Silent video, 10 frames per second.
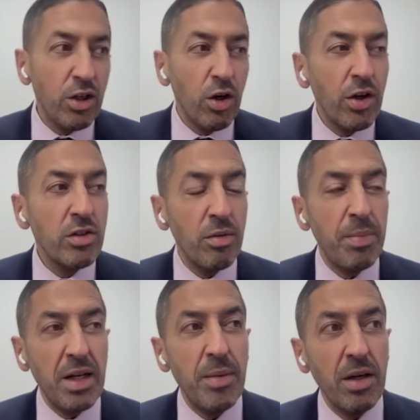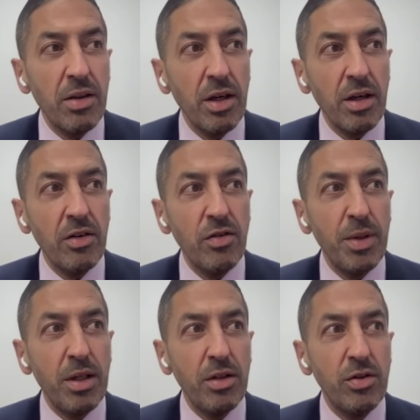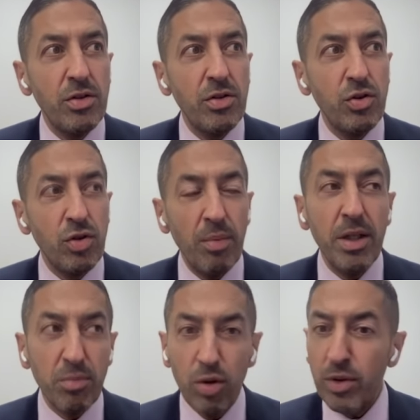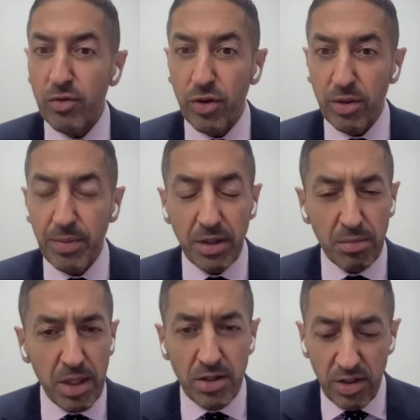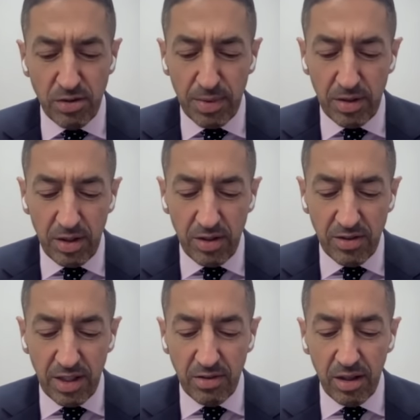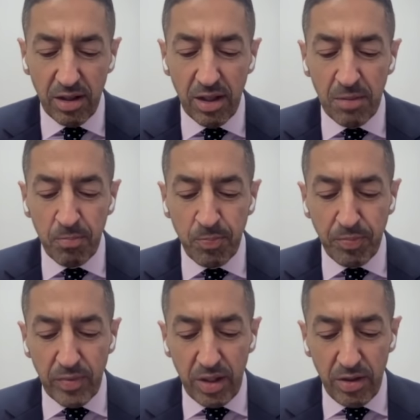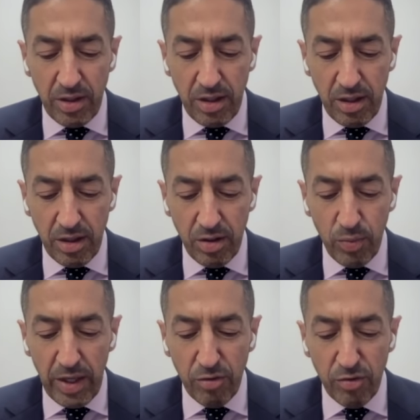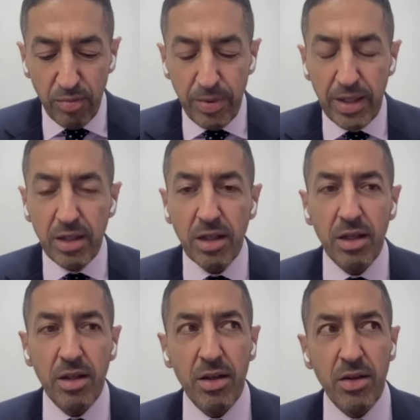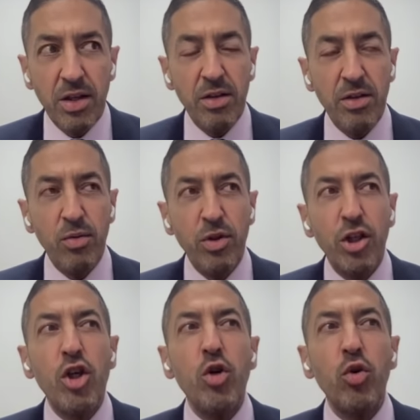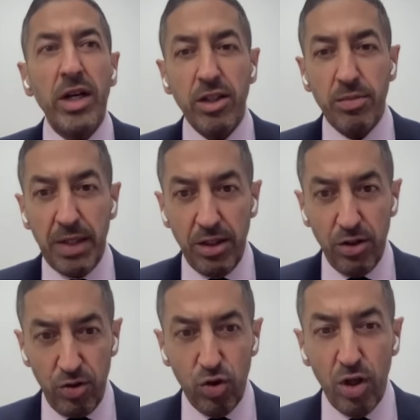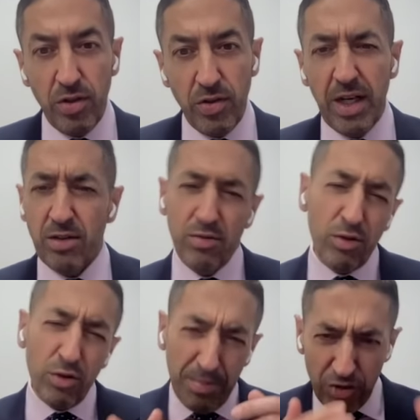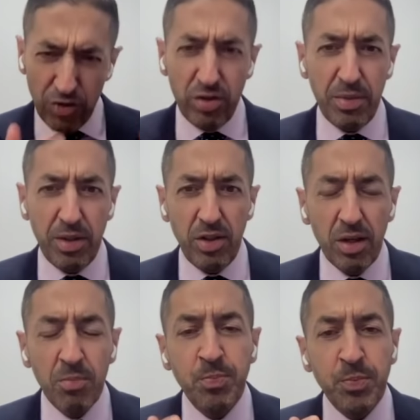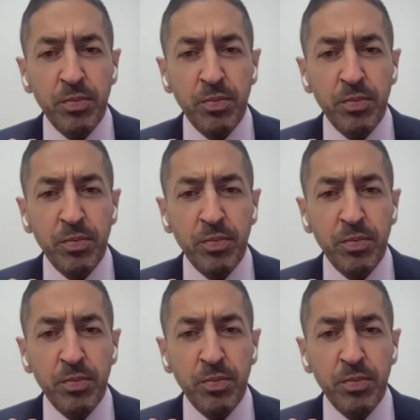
in the context of the pandemic, I think it's been a troubling moment for the media. My assessment is that the curated media, to call it that, or the mainstream media,